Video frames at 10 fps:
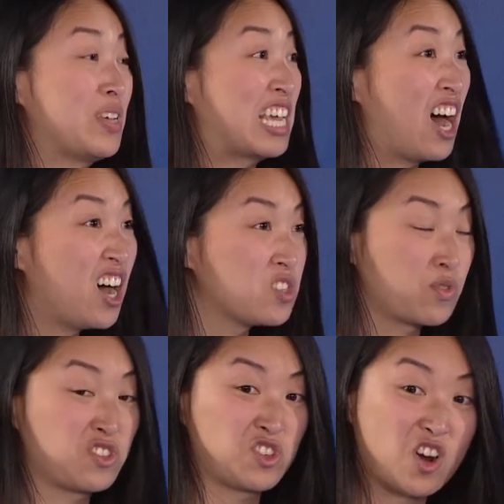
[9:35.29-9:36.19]
because we're
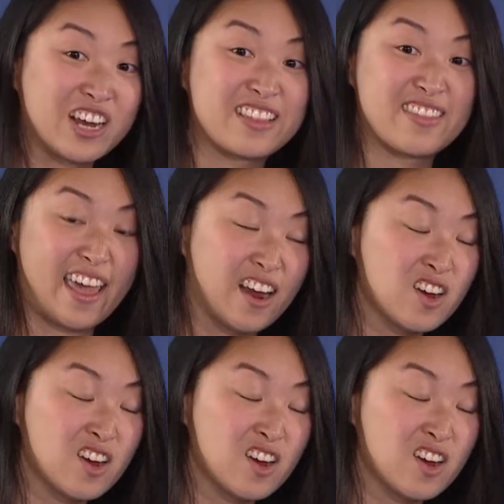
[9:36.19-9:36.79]
starting there,